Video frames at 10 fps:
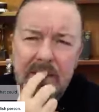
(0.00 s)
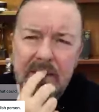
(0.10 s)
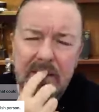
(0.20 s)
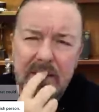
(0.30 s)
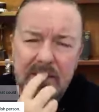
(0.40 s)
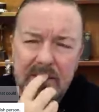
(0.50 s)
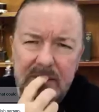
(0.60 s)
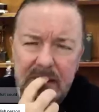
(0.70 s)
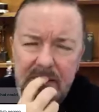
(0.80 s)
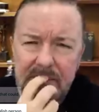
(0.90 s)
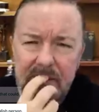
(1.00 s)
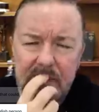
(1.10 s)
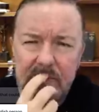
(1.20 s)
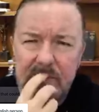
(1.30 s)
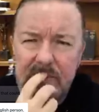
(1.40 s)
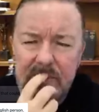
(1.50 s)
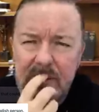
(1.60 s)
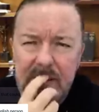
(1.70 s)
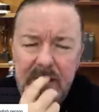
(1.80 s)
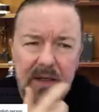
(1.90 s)
you know,
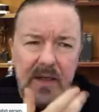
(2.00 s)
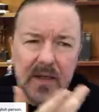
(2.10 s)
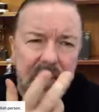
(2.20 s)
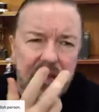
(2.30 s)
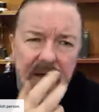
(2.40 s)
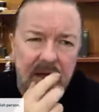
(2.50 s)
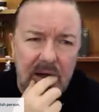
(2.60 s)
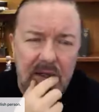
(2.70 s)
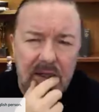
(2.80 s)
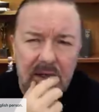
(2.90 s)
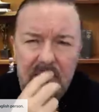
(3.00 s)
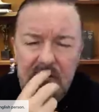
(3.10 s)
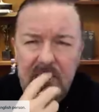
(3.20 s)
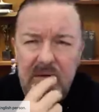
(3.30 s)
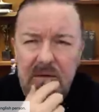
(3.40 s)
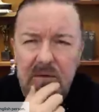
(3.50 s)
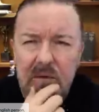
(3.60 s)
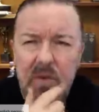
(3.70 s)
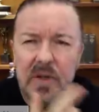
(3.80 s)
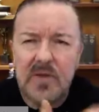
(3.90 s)
I don't know,
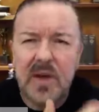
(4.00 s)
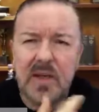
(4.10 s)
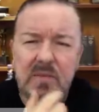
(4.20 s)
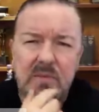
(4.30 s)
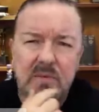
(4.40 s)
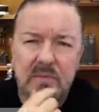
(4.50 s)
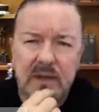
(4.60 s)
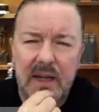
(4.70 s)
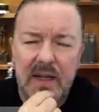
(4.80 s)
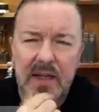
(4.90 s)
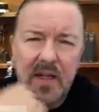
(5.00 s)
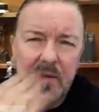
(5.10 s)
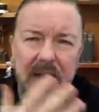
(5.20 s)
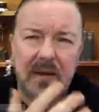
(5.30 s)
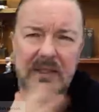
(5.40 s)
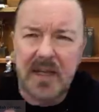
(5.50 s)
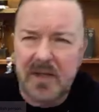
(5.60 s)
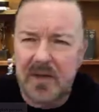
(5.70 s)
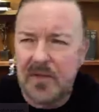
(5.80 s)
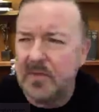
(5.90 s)
One Direction were playing and I went out and said, can
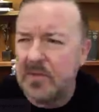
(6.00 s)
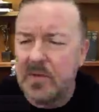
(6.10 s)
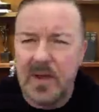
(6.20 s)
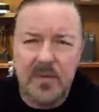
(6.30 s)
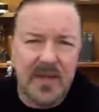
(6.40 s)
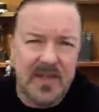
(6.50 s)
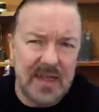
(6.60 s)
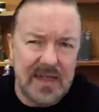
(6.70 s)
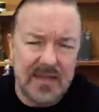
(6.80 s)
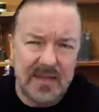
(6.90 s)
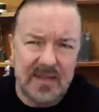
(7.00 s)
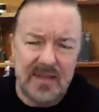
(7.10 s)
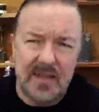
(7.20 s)
I do 20 minutes, lads?